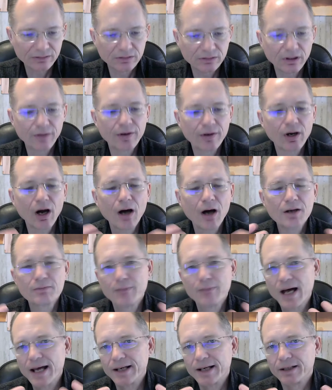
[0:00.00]
they're
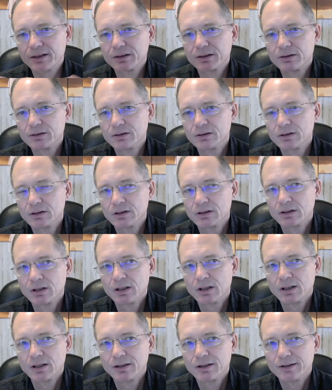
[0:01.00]
automatic.
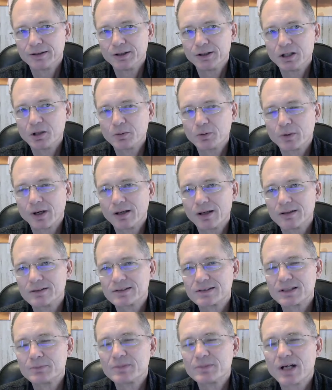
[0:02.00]
You know,
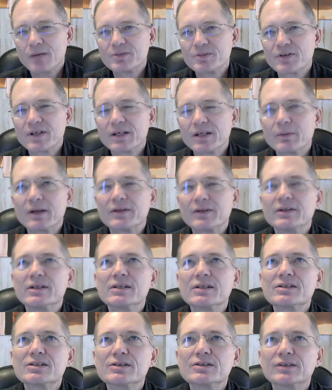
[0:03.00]
sometimes think about
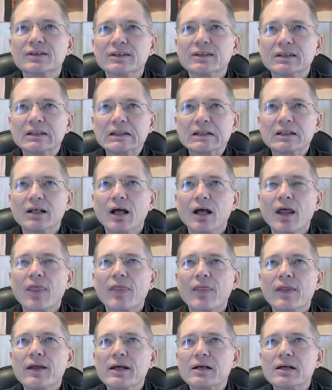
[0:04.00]
this.
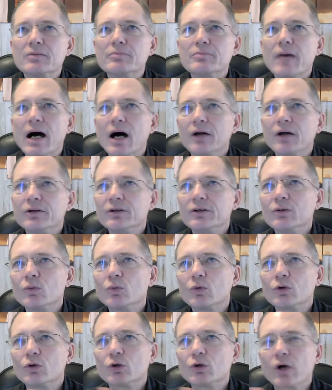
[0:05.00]
Think about
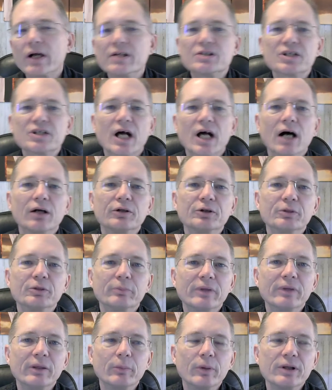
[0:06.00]
great childhood
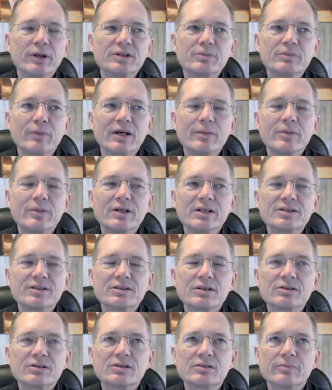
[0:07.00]
memories. Maybe it's
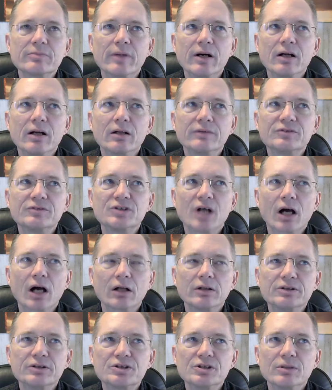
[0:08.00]
the smell of
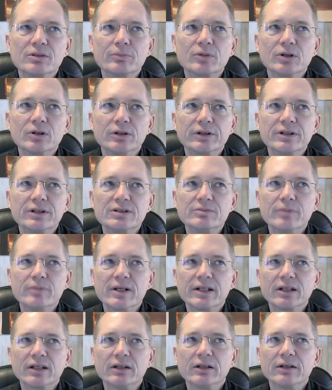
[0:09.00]
chocolate chip cookies
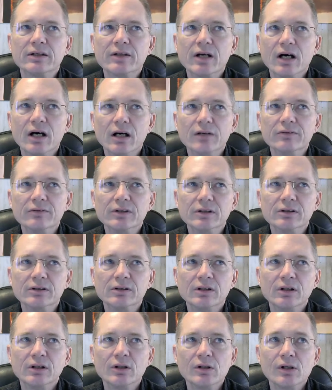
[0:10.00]
baking in the oven
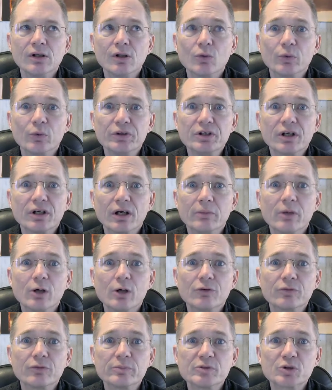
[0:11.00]
when you come home
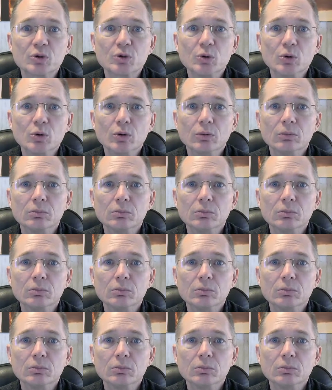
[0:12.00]
from school.